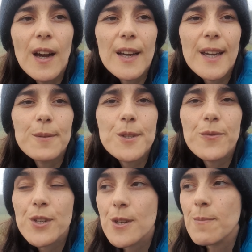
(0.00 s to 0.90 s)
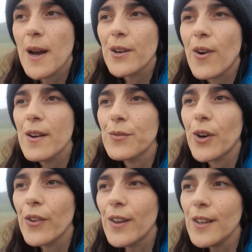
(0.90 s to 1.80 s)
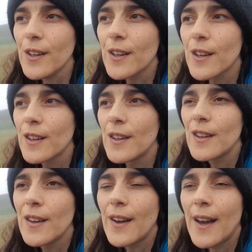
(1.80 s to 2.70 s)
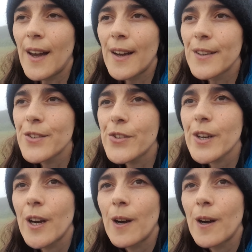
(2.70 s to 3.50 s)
I came to visit my grandfather, and